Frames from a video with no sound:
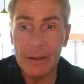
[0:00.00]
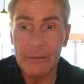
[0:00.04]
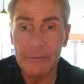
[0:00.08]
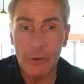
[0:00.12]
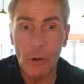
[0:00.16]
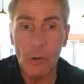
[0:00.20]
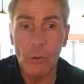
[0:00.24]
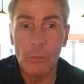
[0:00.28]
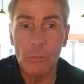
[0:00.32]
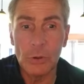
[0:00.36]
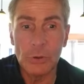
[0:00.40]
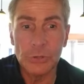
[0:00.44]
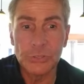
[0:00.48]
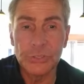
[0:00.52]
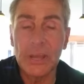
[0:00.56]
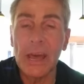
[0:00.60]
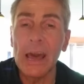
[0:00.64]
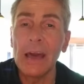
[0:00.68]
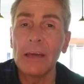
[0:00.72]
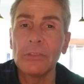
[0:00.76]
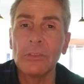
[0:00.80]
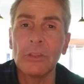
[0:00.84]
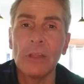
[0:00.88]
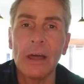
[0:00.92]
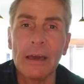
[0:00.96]
have almost
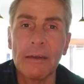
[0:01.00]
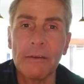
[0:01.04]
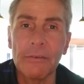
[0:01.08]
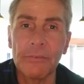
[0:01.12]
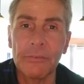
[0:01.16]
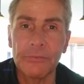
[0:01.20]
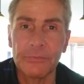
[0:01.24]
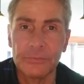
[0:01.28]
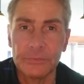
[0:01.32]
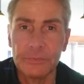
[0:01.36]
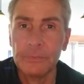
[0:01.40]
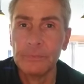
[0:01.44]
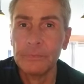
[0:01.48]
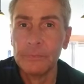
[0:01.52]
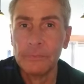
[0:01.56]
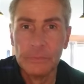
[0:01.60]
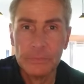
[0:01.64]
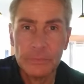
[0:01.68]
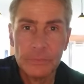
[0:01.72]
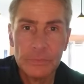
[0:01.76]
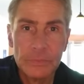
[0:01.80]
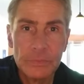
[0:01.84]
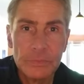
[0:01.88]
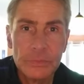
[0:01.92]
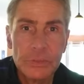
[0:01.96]
had life
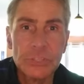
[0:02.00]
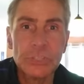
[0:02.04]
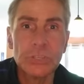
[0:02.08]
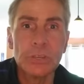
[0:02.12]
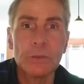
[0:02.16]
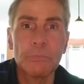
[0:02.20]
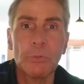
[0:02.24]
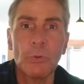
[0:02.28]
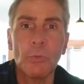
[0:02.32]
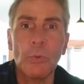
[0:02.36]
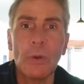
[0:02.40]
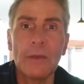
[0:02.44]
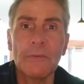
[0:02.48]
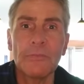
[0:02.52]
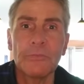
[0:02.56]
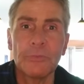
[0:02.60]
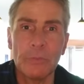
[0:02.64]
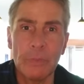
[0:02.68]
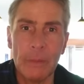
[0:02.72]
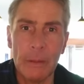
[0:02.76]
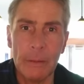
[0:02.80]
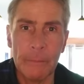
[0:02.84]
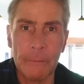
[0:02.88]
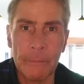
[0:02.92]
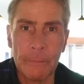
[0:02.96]
slip away
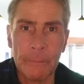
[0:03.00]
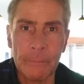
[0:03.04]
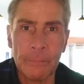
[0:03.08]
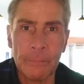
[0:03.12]
from them.